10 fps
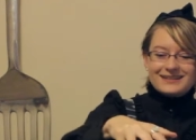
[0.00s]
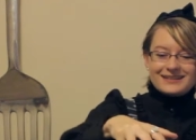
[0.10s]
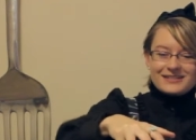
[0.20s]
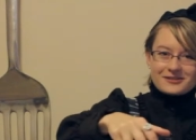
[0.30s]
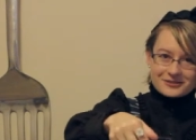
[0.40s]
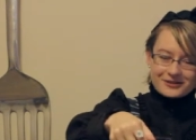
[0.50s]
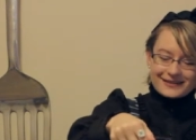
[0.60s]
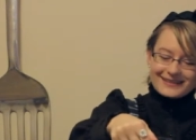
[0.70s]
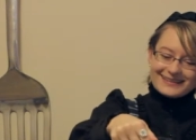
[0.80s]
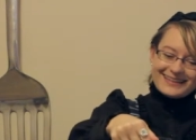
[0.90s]
they still took
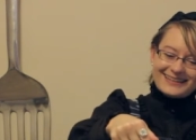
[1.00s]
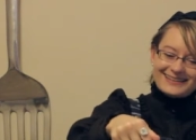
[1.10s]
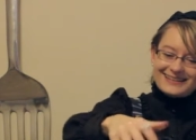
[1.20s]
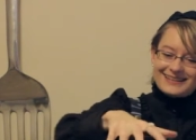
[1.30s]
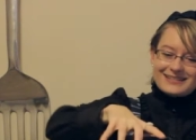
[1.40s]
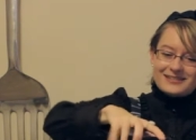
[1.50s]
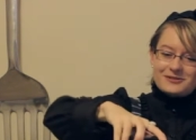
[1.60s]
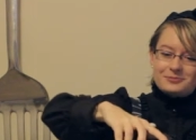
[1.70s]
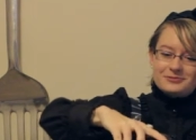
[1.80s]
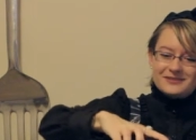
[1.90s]
it. They
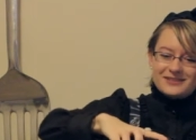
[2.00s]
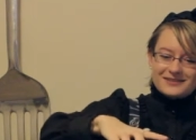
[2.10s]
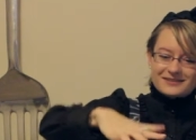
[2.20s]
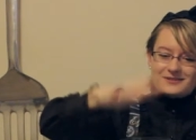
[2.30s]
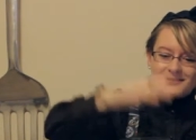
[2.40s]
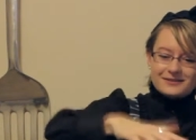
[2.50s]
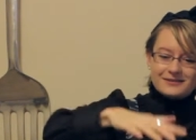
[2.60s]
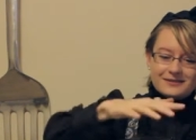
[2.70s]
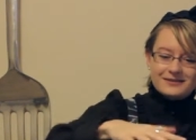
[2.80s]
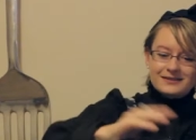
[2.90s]
still took their
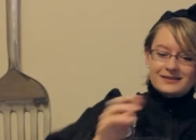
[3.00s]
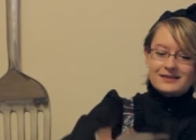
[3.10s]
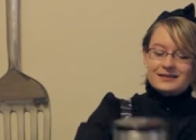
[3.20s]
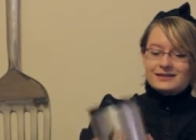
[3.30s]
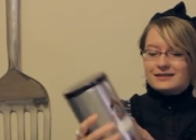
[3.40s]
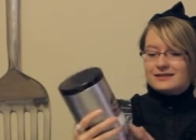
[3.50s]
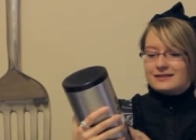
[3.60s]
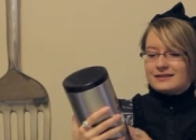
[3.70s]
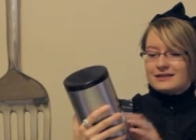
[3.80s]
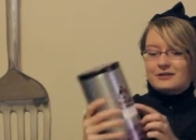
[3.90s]
little,
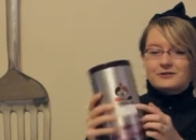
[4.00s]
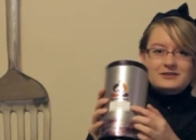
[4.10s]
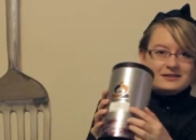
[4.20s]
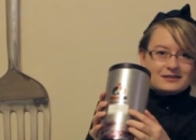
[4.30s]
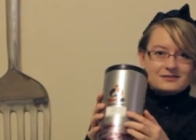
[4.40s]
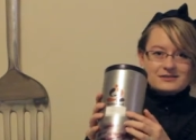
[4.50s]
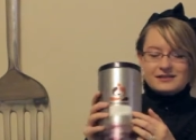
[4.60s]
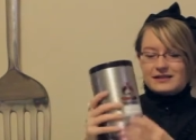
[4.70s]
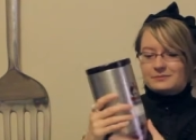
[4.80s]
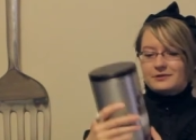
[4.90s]
their stickers,
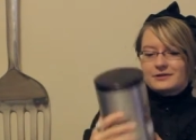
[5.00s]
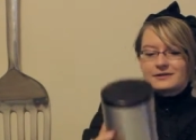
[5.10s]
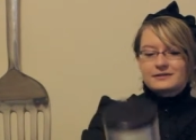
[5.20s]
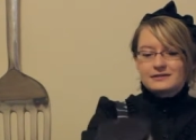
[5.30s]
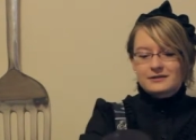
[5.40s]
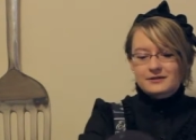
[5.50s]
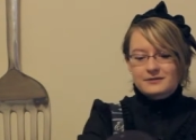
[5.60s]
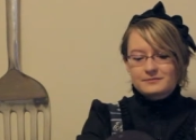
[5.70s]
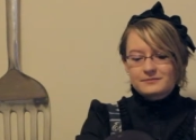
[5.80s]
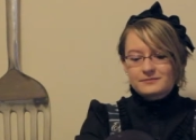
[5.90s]
and they put
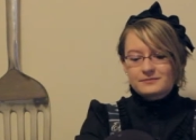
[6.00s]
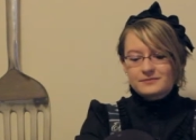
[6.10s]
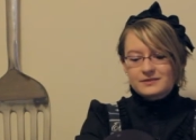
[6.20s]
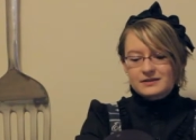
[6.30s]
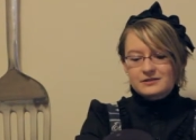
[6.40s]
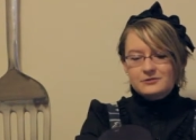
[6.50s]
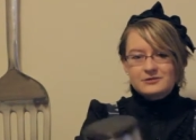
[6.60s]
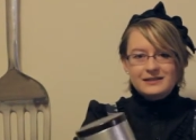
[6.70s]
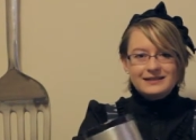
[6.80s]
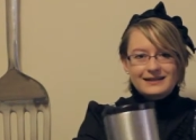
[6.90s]
the new
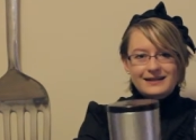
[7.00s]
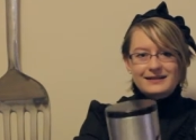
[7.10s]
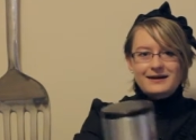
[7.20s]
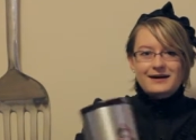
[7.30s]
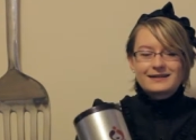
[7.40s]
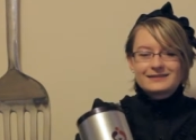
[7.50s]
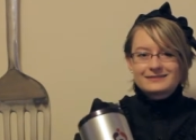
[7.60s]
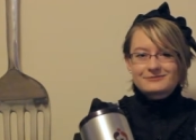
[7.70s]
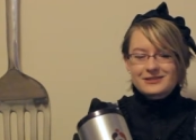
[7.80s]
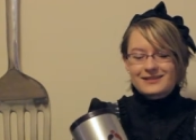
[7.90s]
tea that I
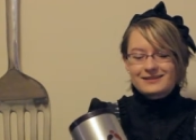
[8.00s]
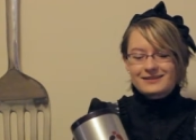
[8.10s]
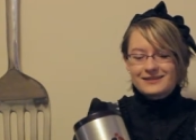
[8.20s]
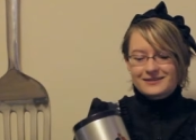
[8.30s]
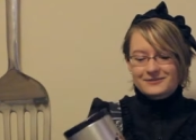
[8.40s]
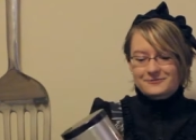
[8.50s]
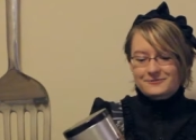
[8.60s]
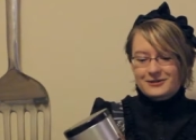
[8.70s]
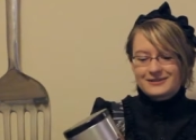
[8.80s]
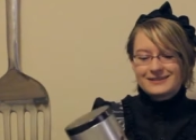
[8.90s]
got recently on the
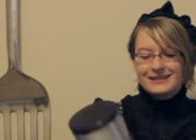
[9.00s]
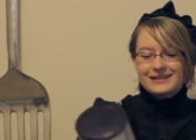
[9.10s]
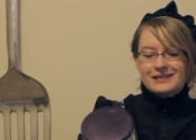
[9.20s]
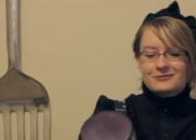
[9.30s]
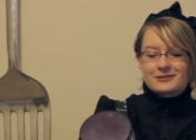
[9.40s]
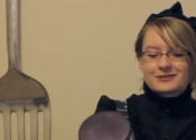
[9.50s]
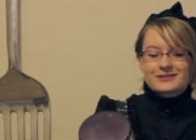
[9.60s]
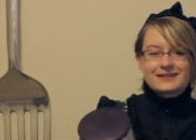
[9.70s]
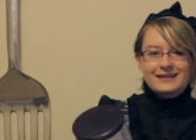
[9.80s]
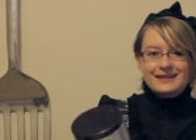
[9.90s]
front,
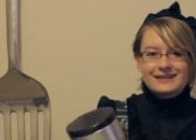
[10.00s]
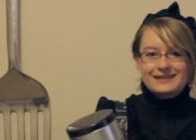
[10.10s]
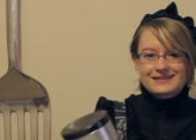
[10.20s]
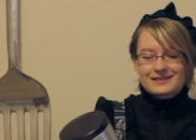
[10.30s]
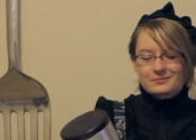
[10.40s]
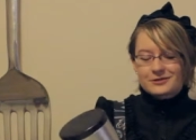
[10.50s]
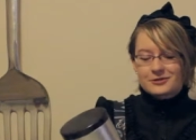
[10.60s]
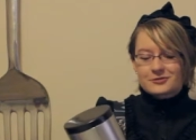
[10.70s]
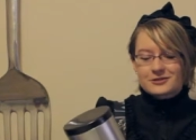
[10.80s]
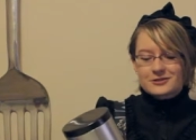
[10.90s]
which today is the Blood
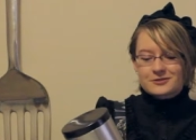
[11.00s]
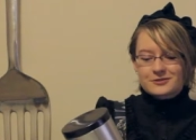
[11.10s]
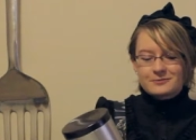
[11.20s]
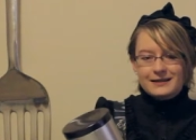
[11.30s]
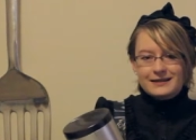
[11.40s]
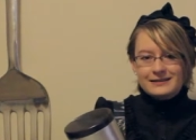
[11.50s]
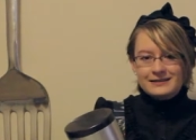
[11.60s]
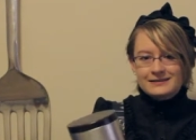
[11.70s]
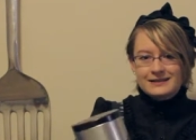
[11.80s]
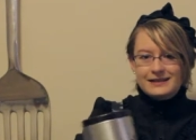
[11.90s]
Orange Sorbet,
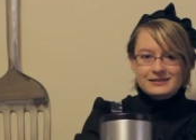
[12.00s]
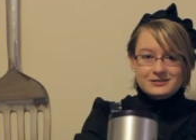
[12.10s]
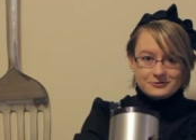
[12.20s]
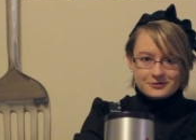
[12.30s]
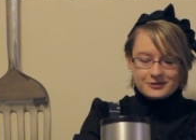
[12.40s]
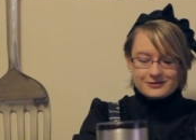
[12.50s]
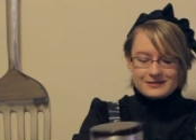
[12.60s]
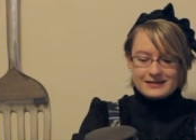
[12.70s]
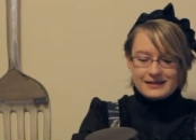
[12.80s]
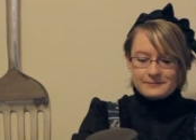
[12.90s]
and it's an oolong
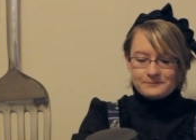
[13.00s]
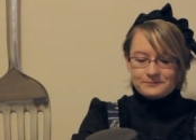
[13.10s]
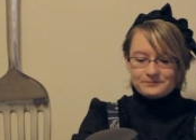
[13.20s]
tea.